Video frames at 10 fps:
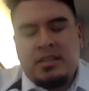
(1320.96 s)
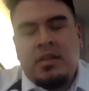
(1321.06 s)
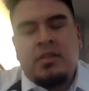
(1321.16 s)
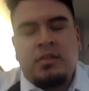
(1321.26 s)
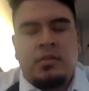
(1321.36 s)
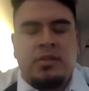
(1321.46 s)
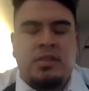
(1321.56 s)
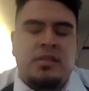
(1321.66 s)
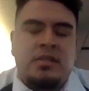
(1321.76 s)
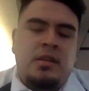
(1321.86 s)
also what
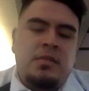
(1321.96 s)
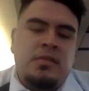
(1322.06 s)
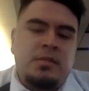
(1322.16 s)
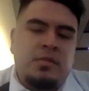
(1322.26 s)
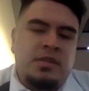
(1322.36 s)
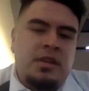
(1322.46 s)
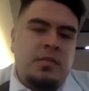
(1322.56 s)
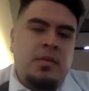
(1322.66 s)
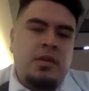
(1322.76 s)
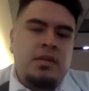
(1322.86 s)
sets our UC Merced
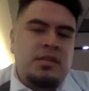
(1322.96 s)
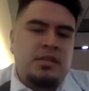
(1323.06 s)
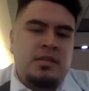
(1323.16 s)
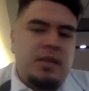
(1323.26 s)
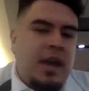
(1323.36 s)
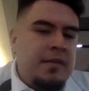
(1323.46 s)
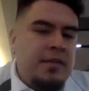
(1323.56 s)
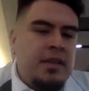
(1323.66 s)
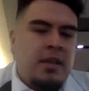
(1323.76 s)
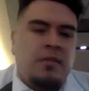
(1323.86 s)
apart. Just
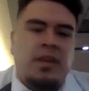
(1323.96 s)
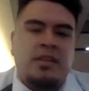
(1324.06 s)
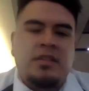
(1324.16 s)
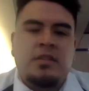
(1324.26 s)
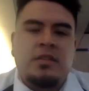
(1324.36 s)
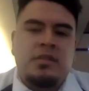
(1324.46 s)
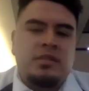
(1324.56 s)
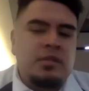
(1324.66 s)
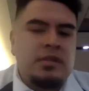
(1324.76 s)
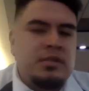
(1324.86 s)
having that ratio, the
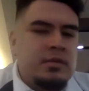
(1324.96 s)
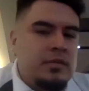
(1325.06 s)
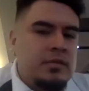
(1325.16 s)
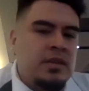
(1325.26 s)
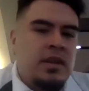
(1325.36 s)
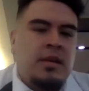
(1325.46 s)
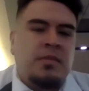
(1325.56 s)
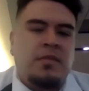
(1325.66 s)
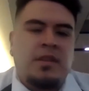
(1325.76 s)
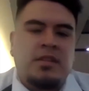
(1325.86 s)
student to
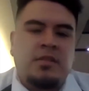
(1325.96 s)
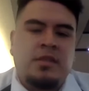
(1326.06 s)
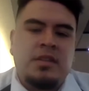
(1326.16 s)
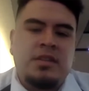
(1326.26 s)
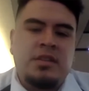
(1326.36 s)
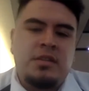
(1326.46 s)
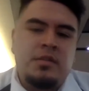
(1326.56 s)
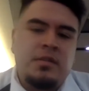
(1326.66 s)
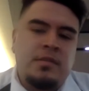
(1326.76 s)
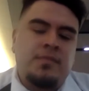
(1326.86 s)
professor ratio.
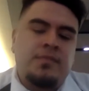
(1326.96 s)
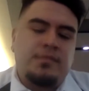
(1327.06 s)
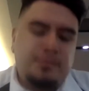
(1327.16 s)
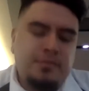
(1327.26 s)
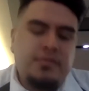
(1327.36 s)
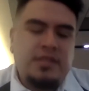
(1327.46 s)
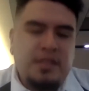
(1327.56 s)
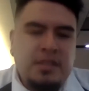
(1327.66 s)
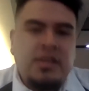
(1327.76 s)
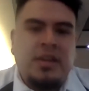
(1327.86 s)

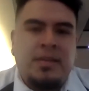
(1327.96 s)
So yeah.